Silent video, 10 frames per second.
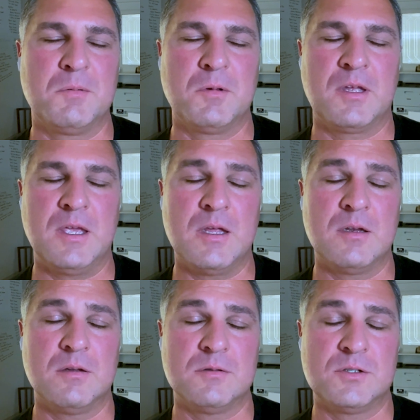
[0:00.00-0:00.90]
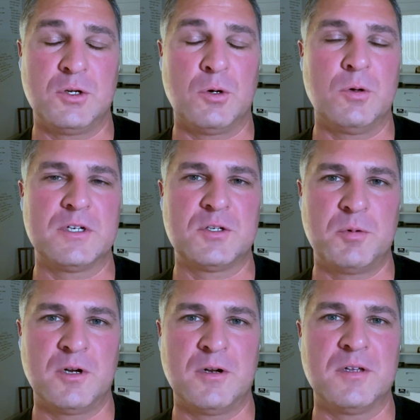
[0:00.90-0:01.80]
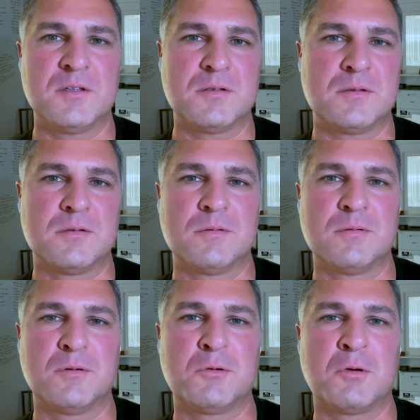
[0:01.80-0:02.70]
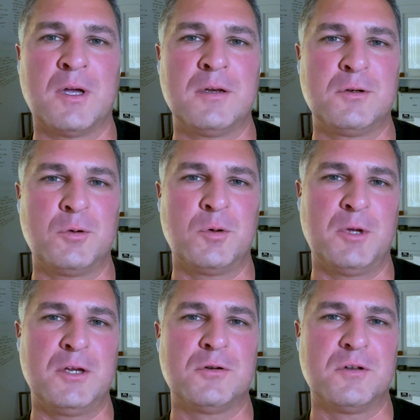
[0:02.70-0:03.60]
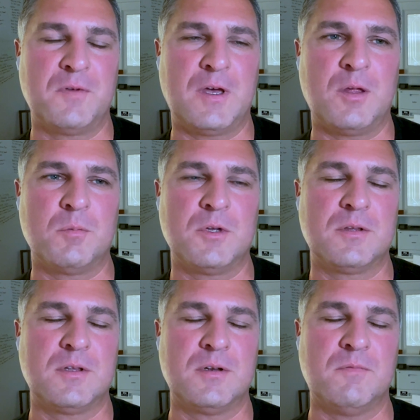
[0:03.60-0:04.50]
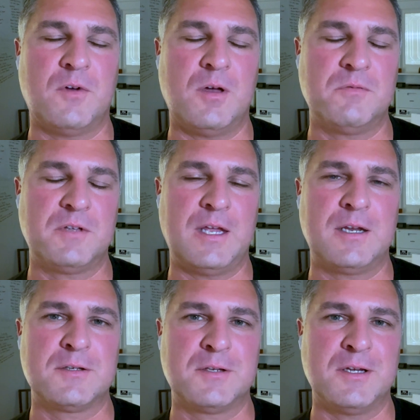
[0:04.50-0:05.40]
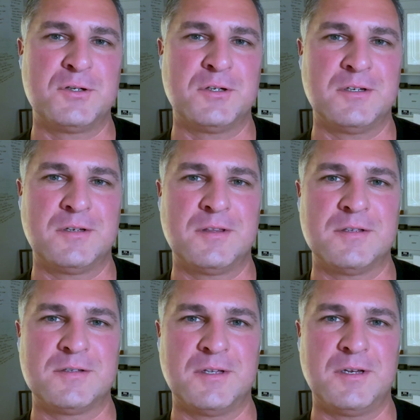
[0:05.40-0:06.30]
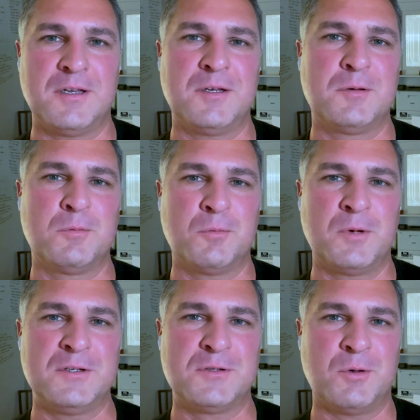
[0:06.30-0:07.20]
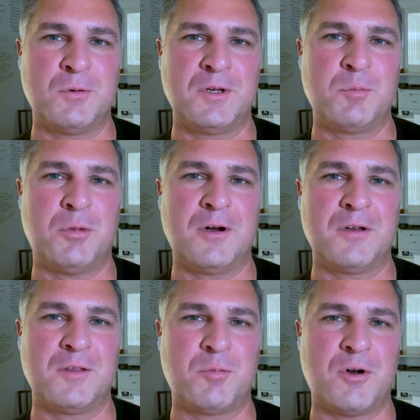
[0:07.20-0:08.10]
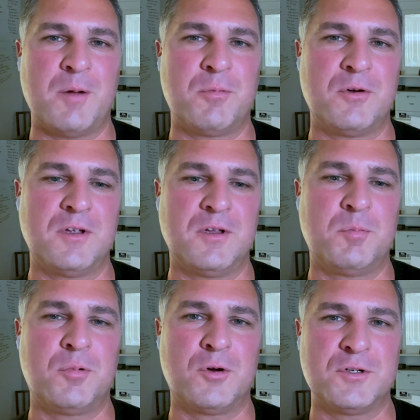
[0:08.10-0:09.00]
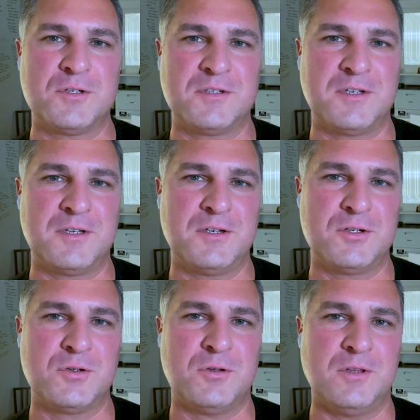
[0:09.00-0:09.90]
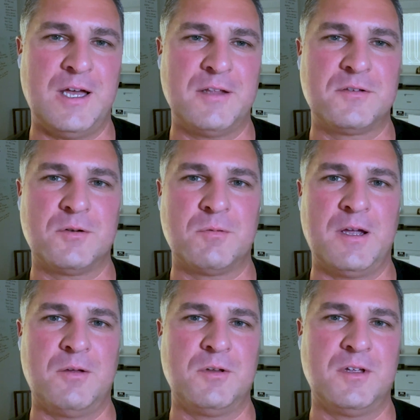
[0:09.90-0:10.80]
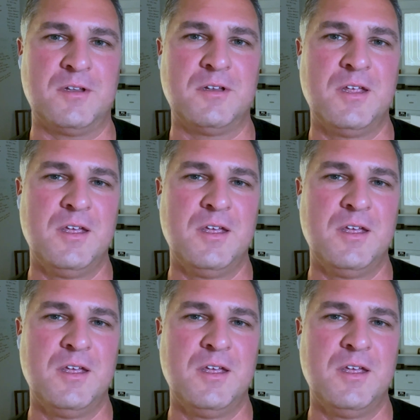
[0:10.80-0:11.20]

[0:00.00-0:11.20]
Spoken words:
Again, zero experience trying to do a major development that involves annexation into the city, rezoning part of the property, purchasing additional lots around it,